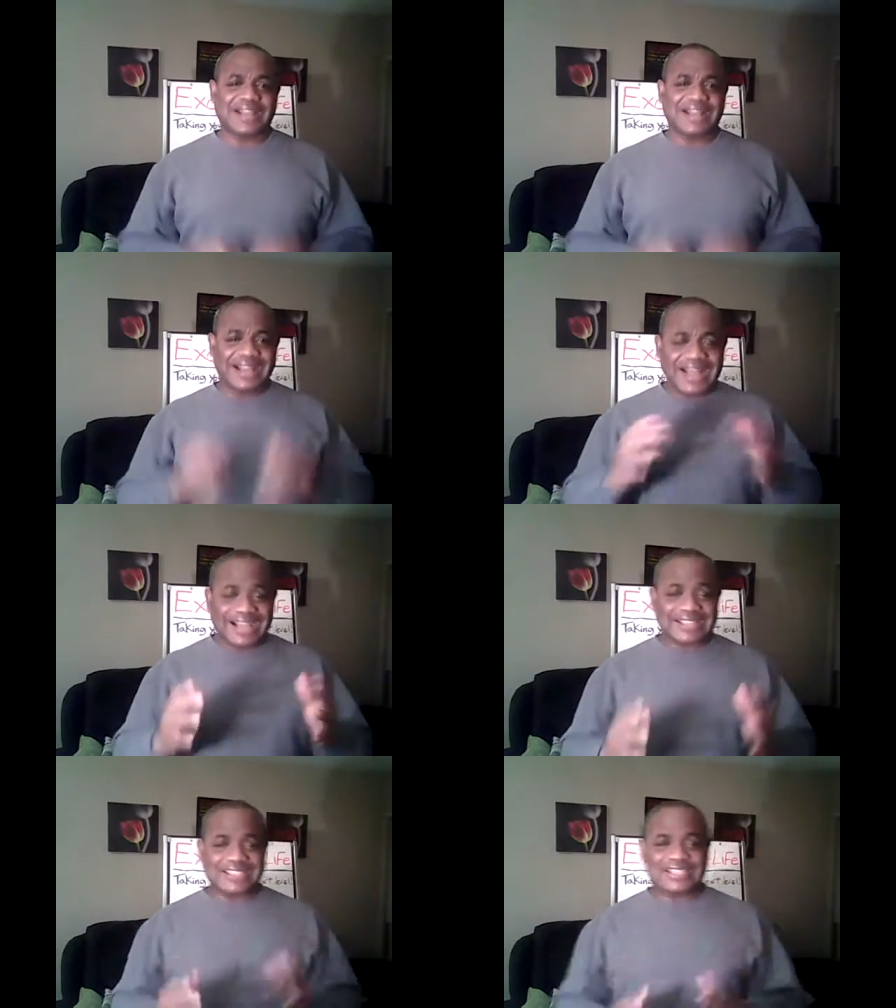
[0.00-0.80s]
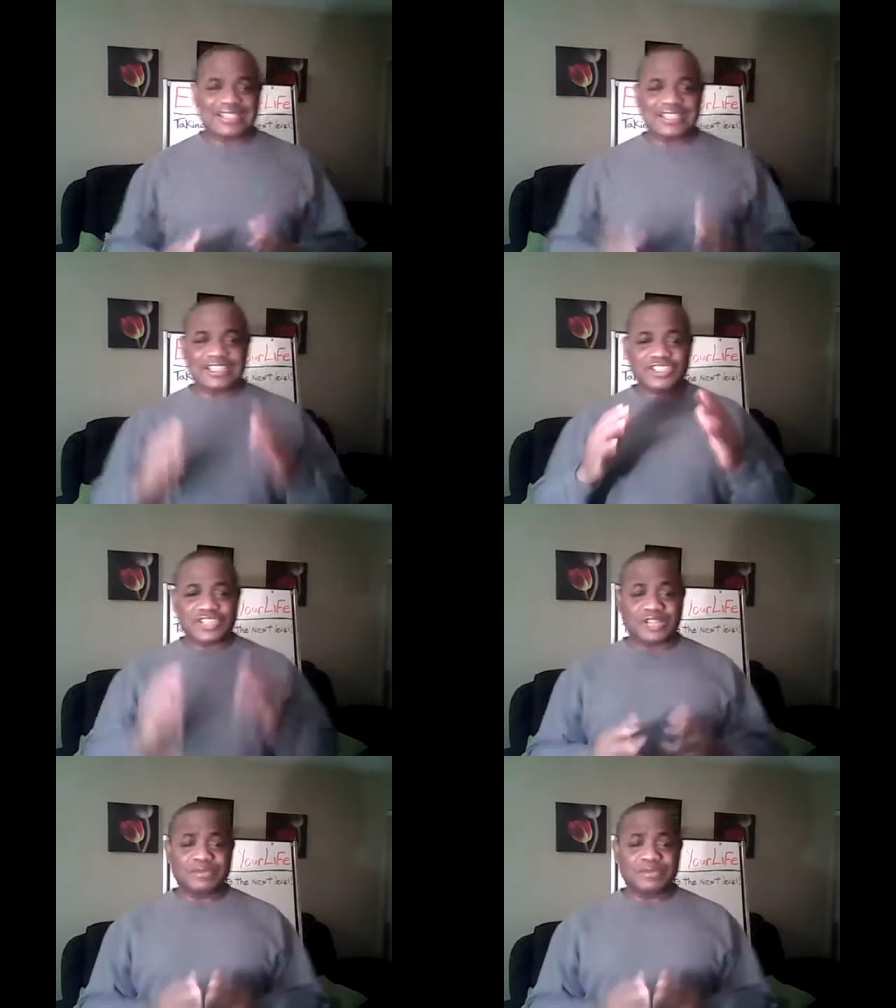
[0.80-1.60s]
Ask and it
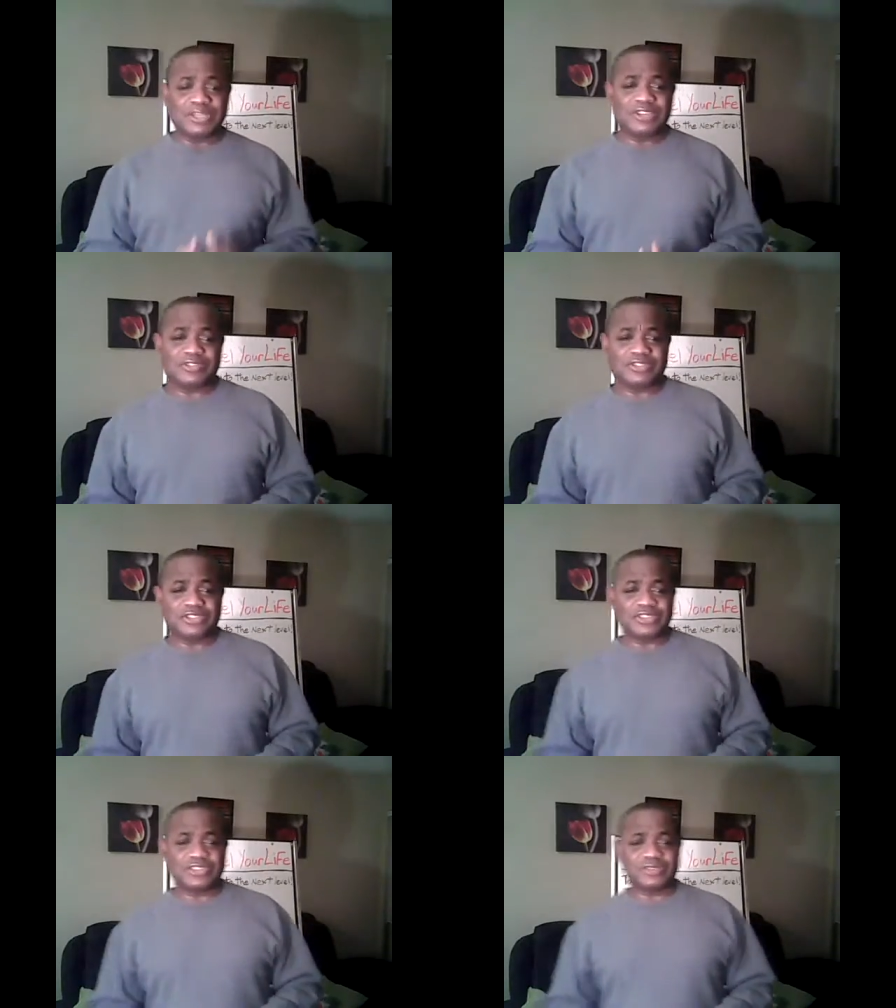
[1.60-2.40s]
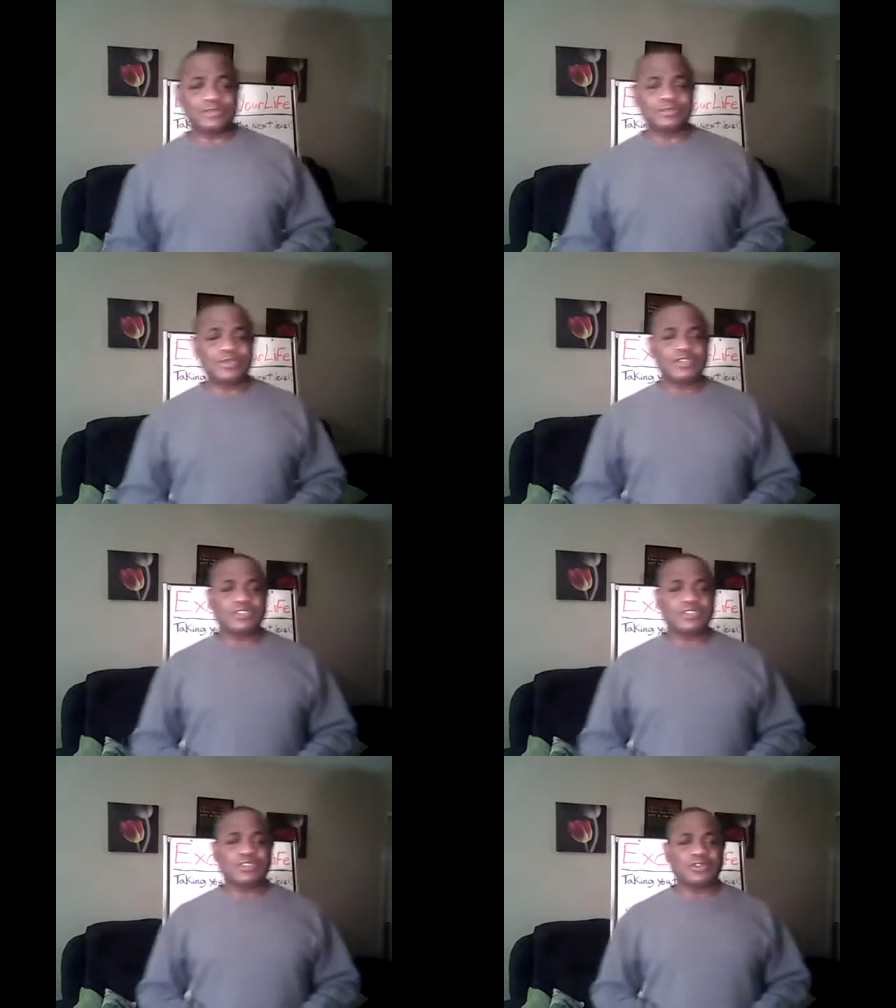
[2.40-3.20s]
shall be given to you.
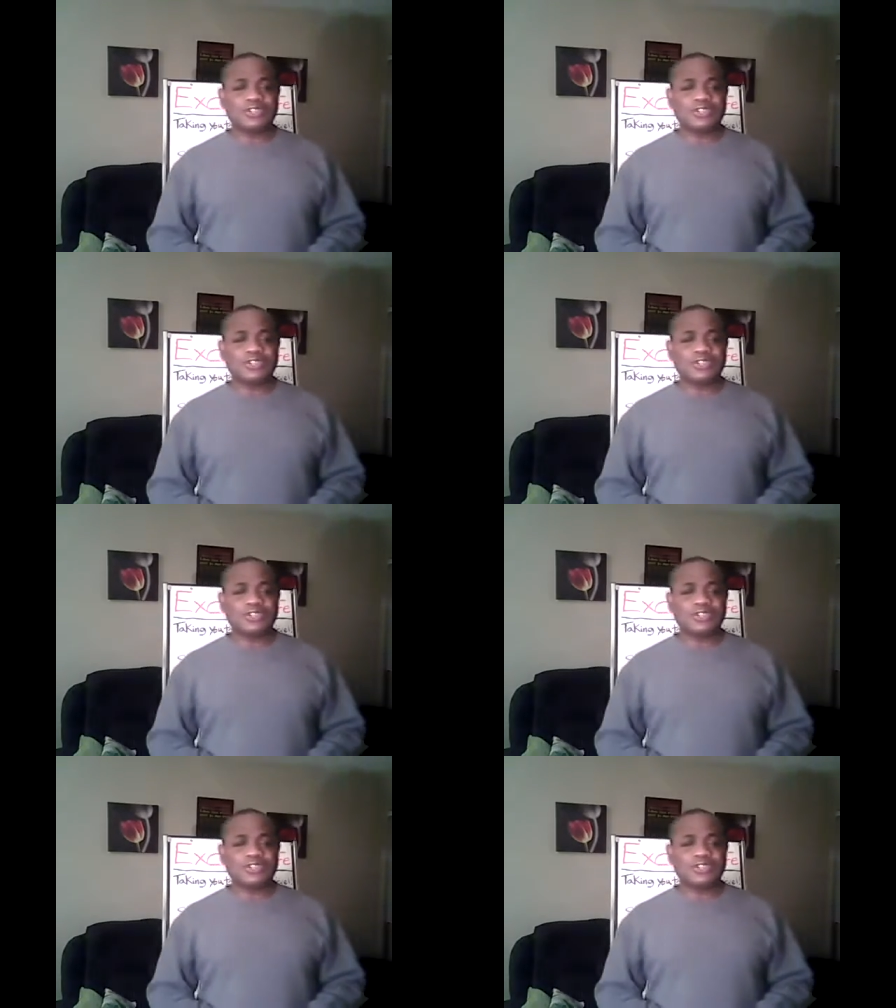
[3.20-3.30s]
So